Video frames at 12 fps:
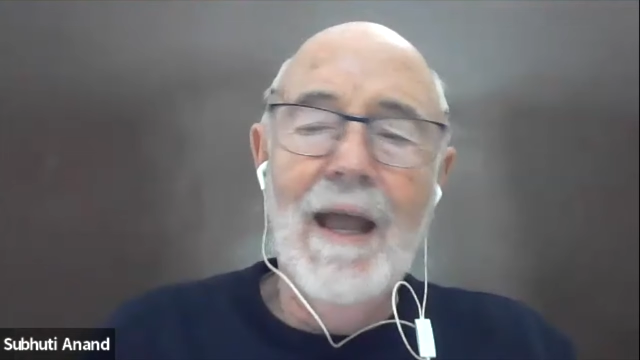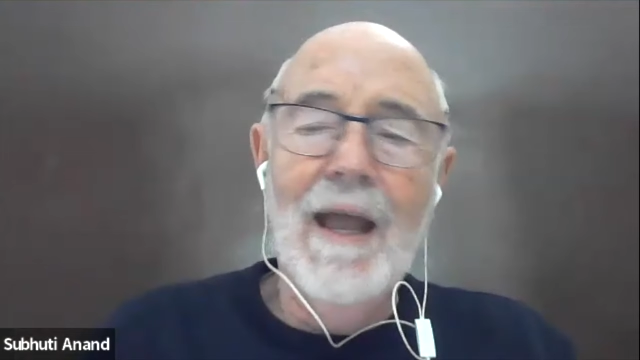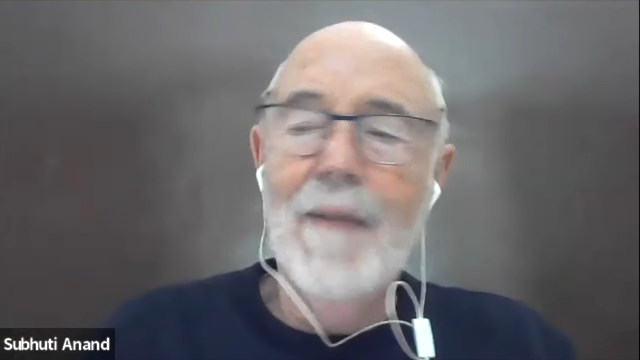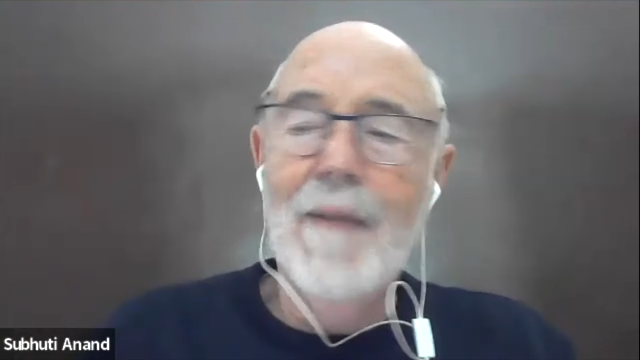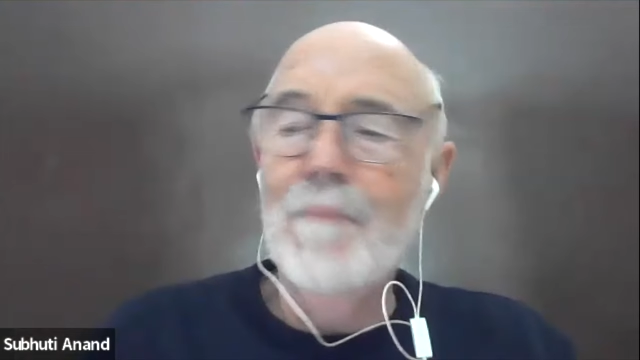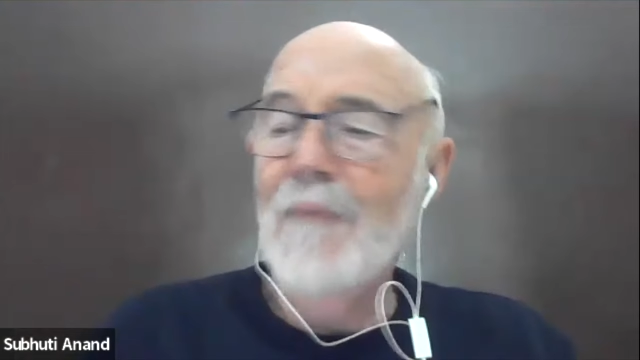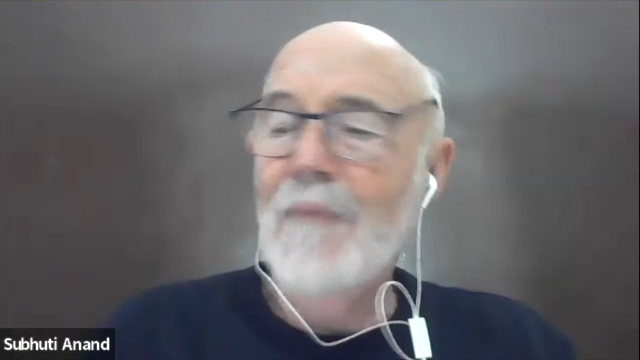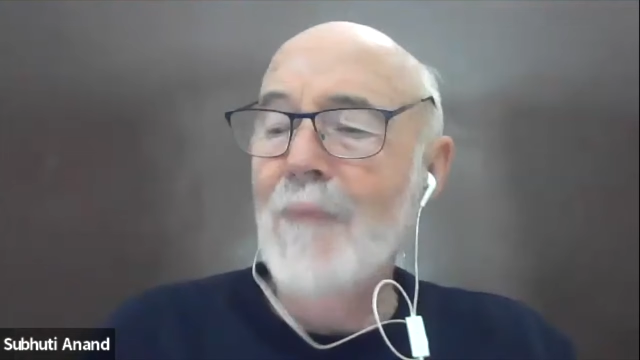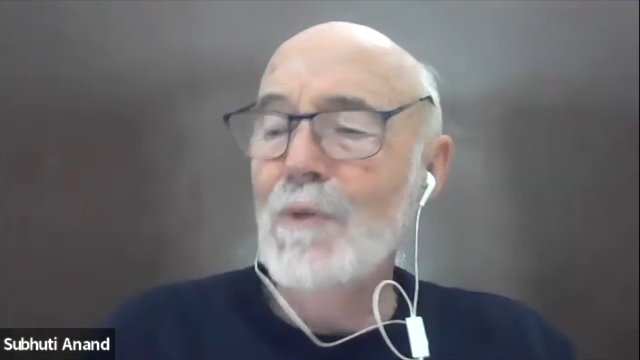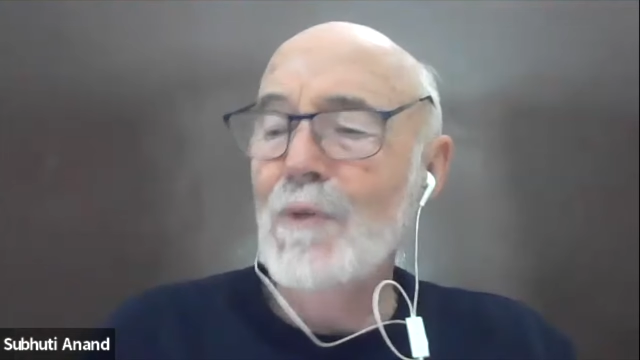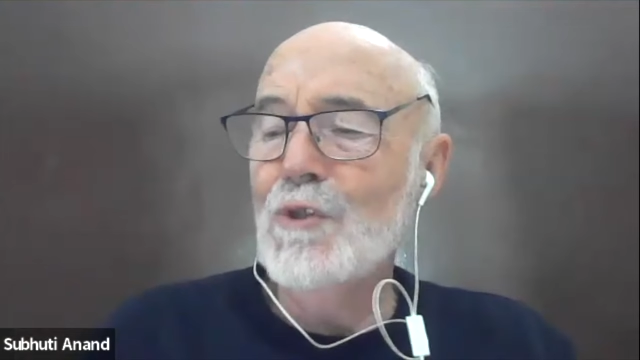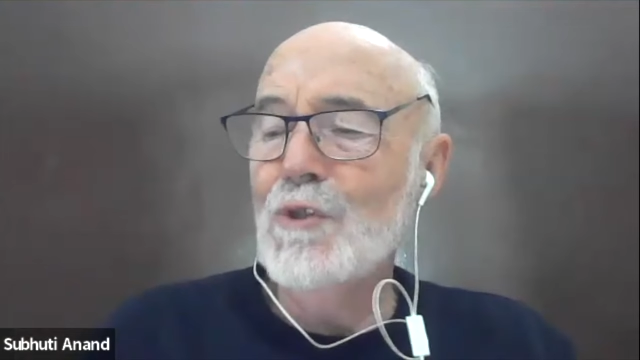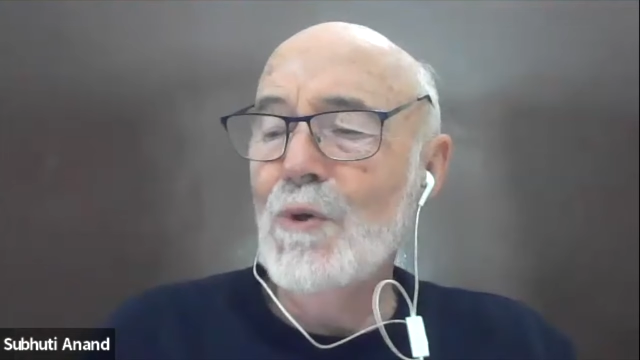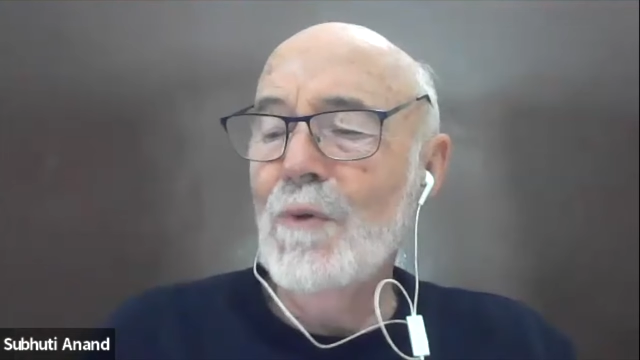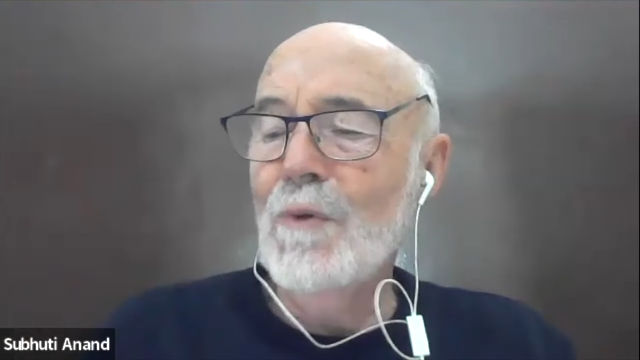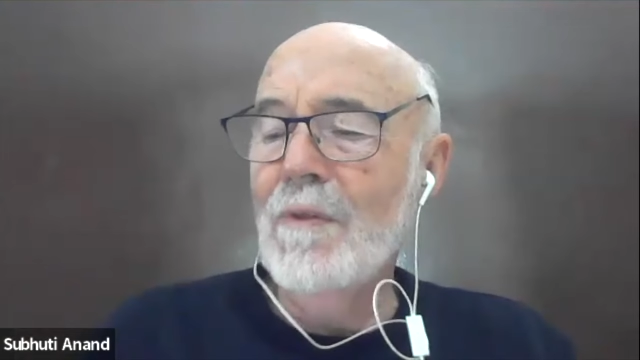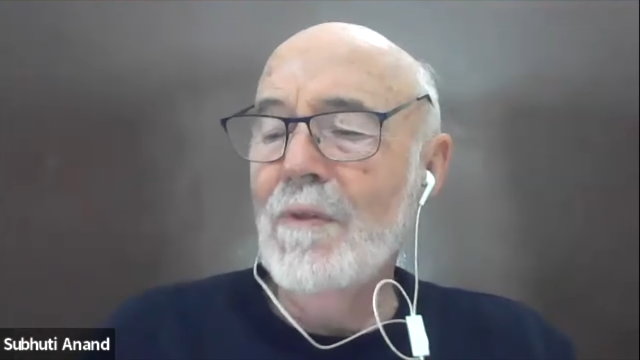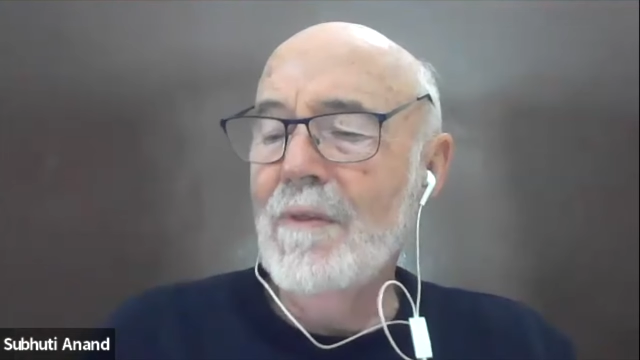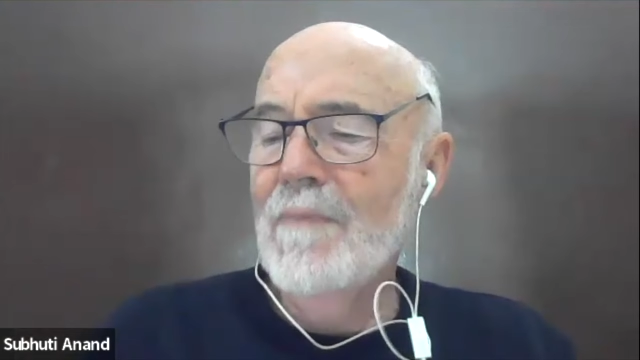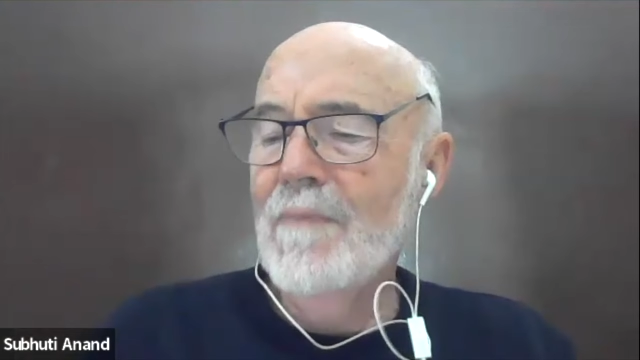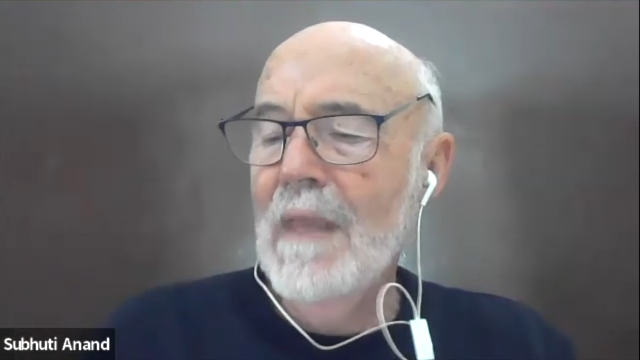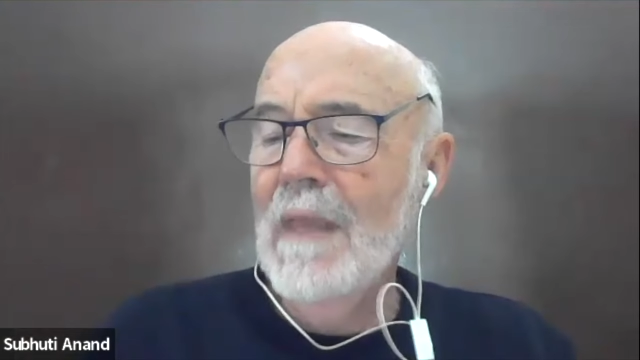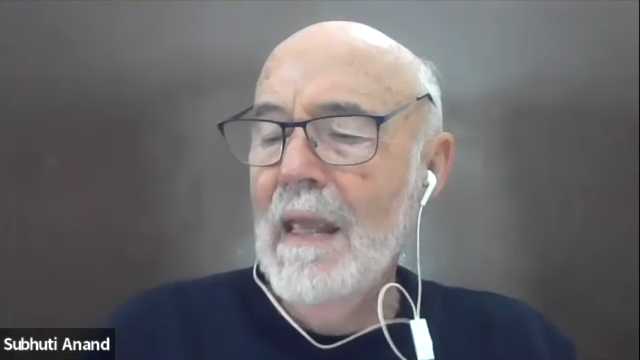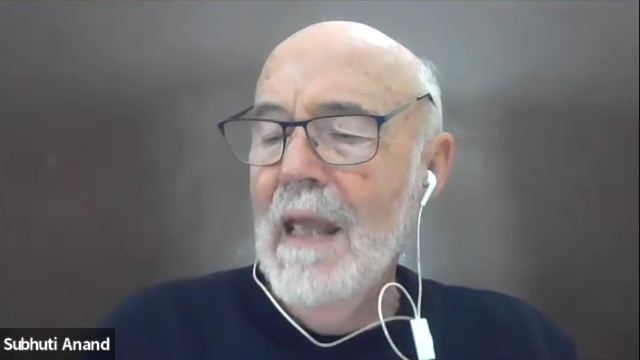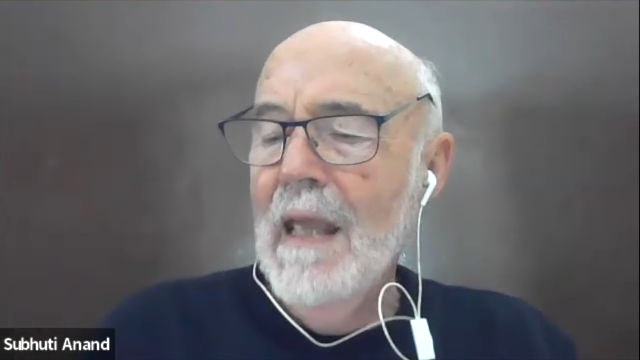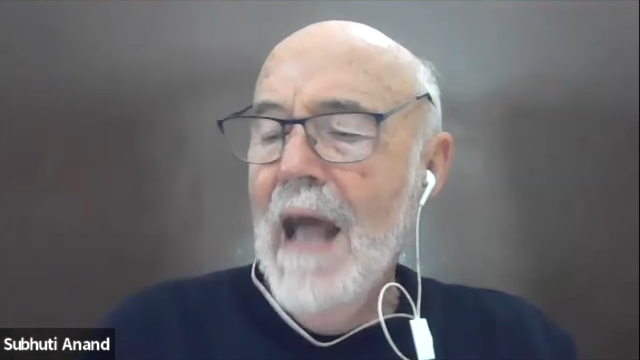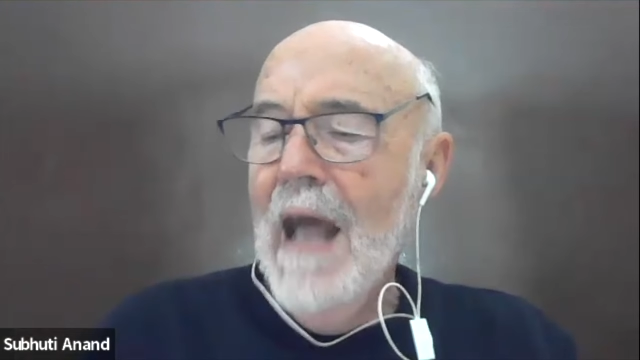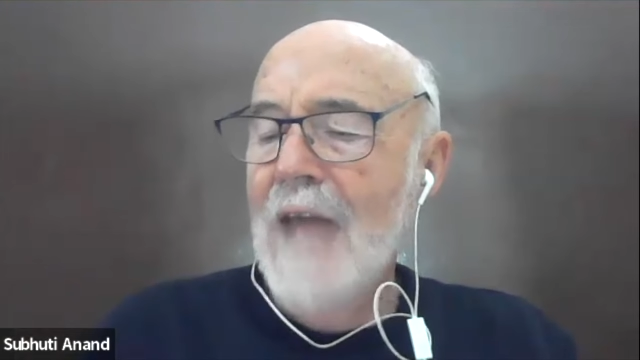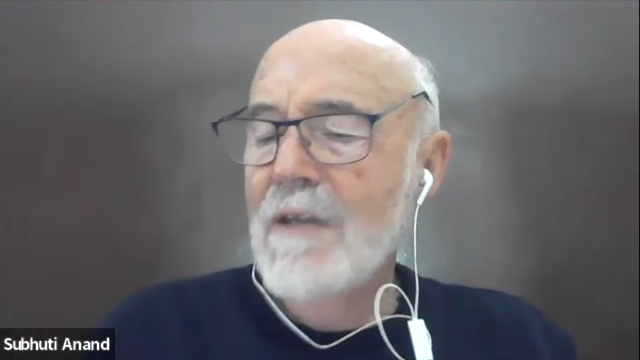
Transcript: I'm not sure that I